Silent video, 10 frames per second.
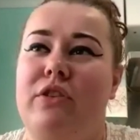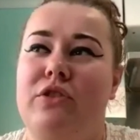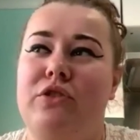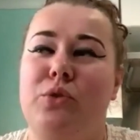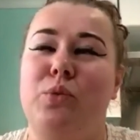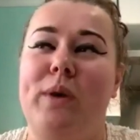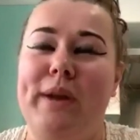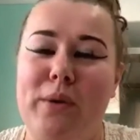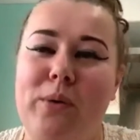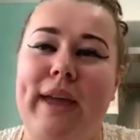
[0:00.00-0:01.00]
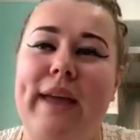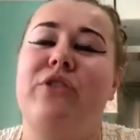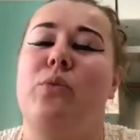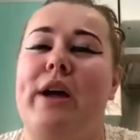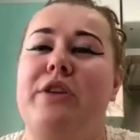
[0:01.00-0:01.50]
you will get to
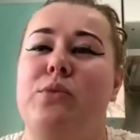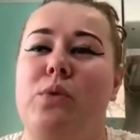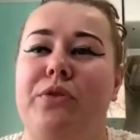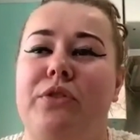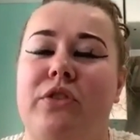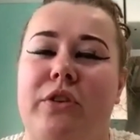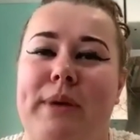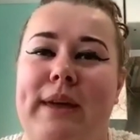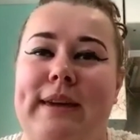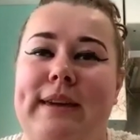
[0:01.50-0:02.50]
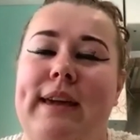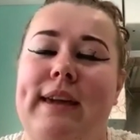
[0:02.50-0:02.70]
where you want to be